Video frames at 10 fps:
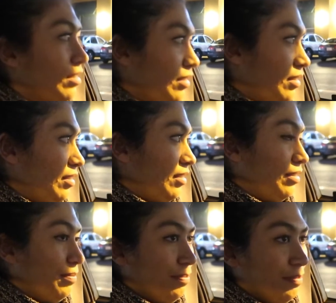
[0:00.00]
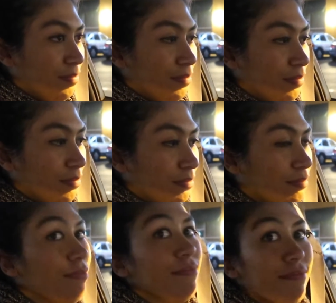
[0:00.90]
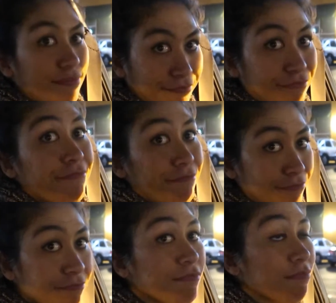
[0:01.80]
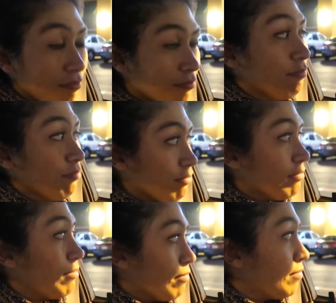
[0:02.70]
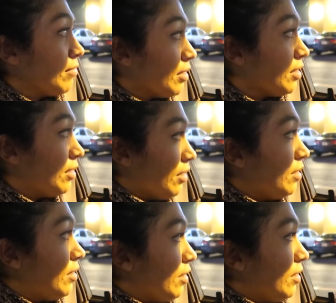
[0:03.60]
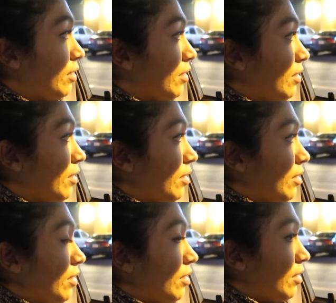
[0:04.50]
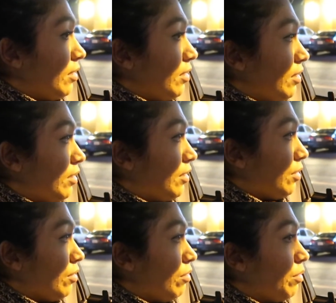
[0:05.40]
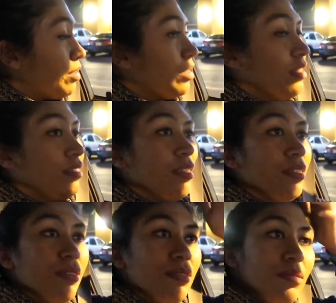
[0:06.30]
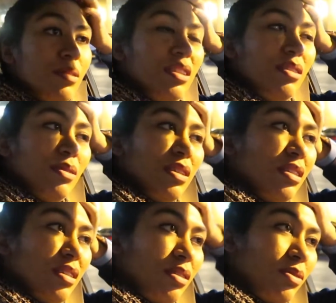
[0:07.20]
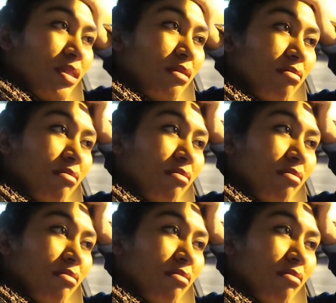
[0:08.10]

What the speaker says: It's worse than LA traffic. It's worse than LA traffic. I don't know what you're talking about. It's so worse. I don't know. What do you want? Do you want...